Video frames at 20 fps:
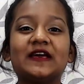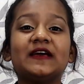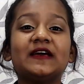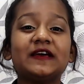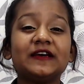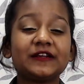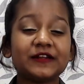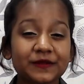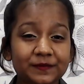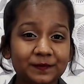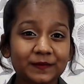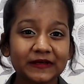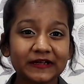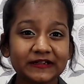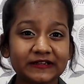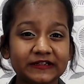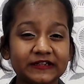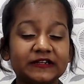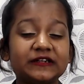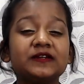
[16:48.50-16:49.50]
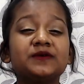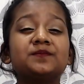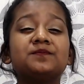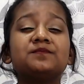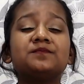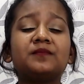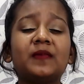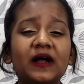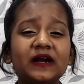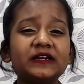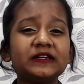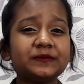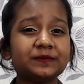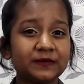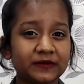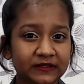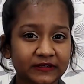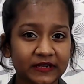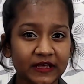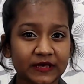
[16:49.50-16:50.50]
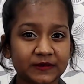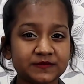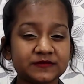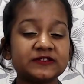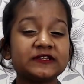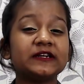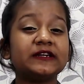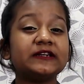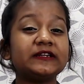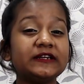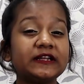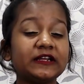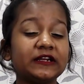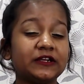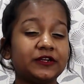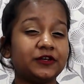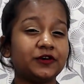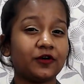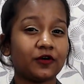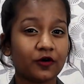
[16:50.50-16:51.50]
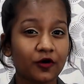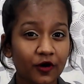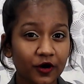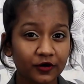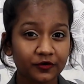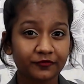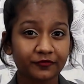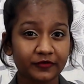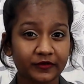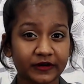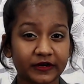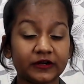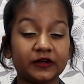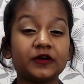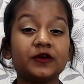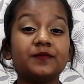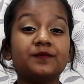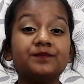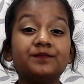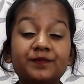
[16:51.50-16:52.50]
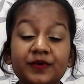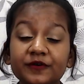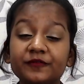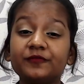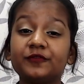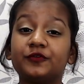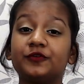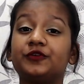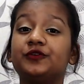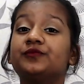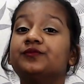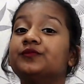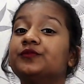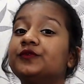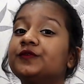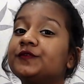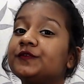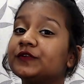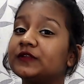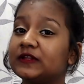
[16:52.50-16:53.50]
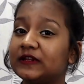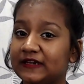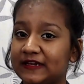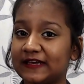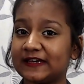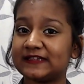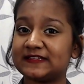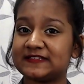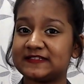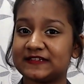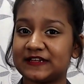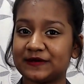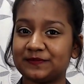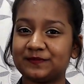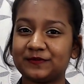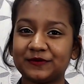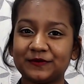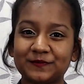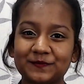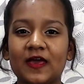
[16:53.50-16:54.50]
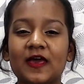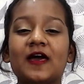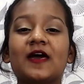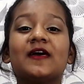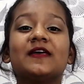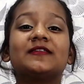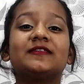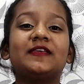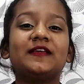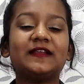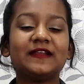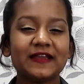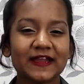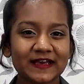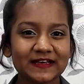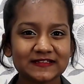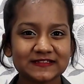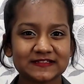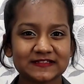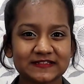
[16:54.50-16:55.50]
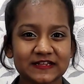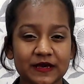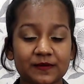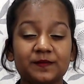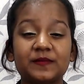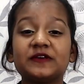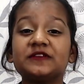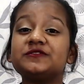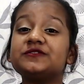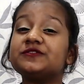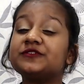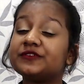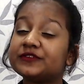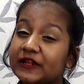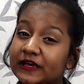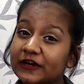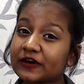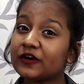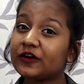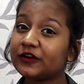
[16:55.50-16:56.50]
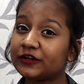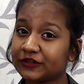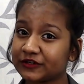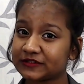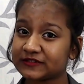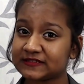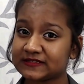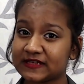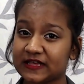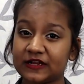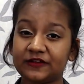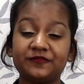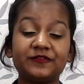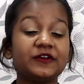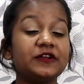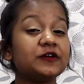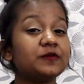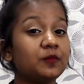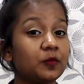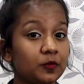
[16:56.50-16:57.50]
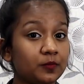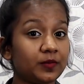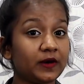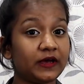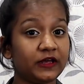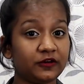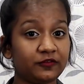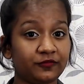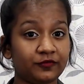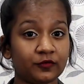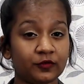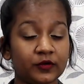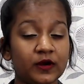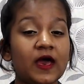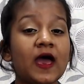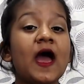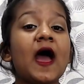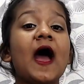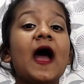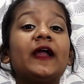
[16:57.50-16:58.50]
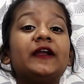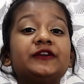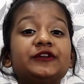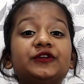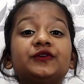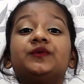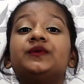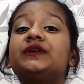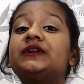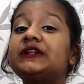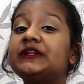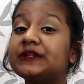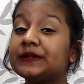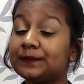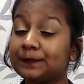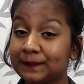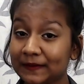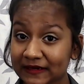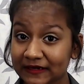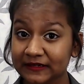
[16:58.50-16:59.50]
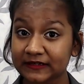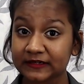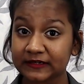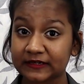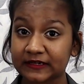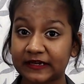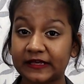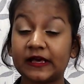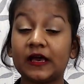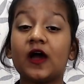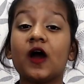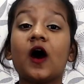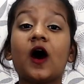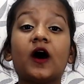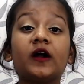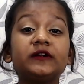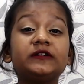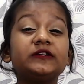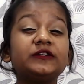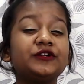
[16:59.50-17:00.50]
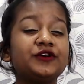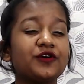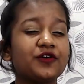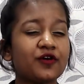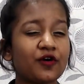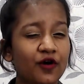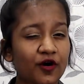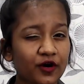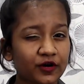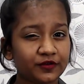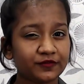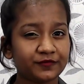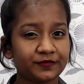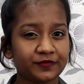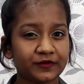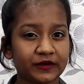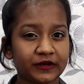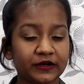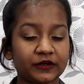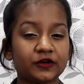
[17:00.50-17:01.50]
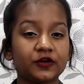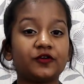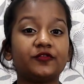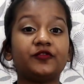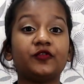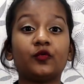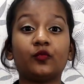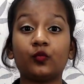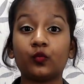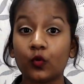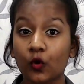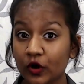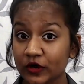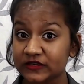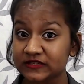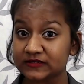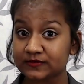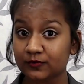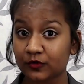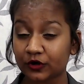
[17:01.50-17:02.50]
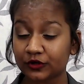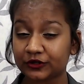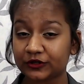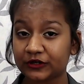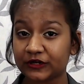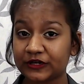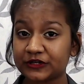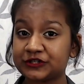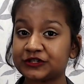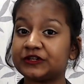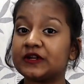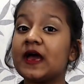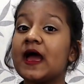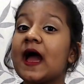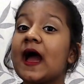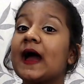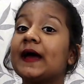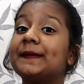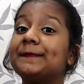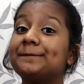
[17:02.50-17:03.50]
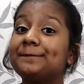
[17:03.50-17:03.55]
Repeat it multiple times till you're confident before you move to the next step. The next step is to record yourself in a mobile phone and do it repeatedly until you're confident of your voice modulation and